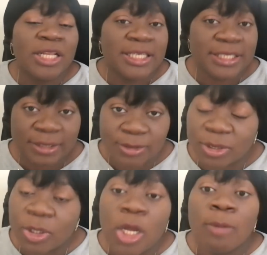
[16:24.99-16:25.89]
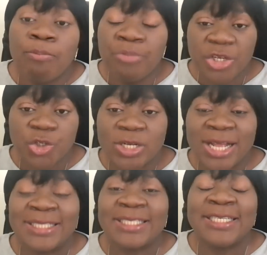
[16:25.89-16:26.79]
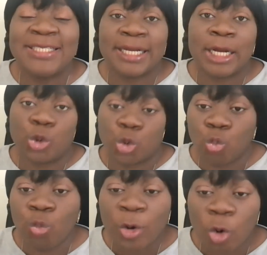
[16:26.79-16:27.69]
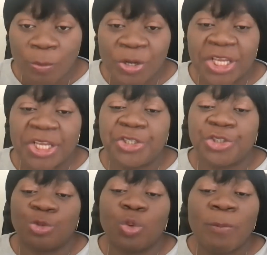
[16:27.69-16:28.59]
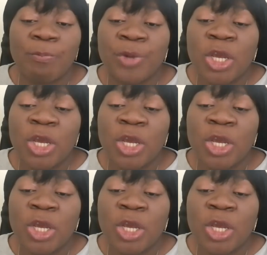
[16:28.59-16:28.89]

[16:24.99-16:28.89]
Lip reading: This is, make sure that is a two-way communication where